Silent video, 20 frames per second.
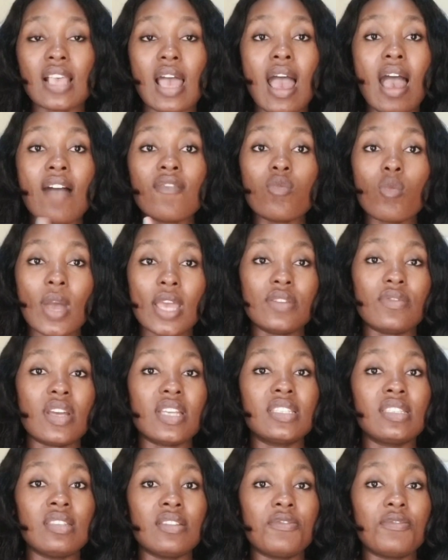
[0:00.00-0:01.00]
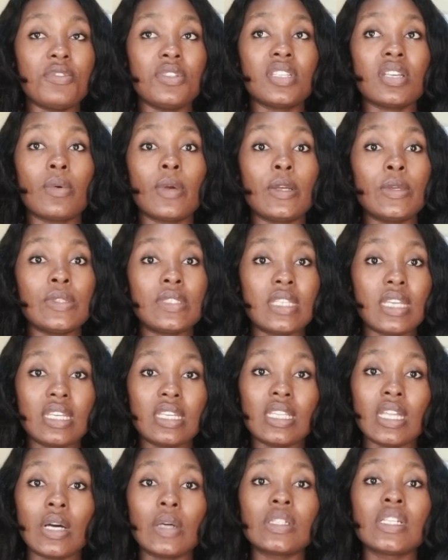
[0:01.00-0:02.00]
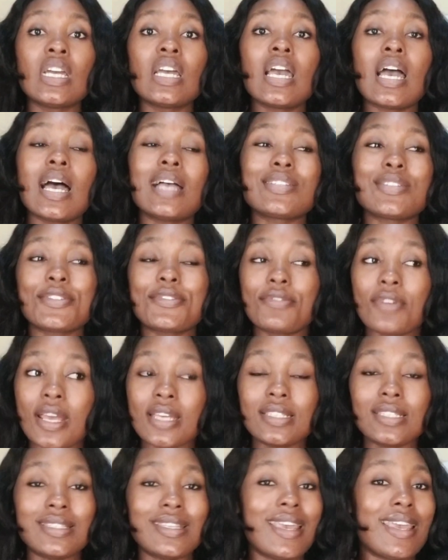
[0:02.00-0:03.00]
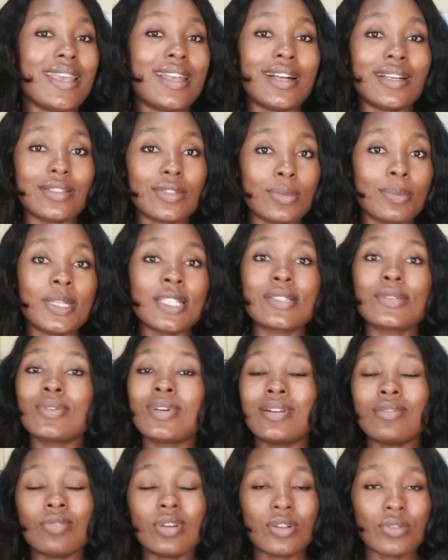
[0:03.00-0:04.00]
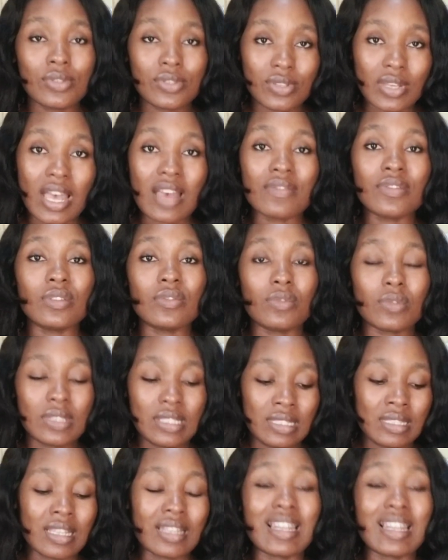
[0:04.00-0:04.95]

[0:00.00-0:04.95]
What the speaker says: I have white rice in the freezer. We're going to take it out and just fry it in egg and tomato, and we're going to have it for dinner.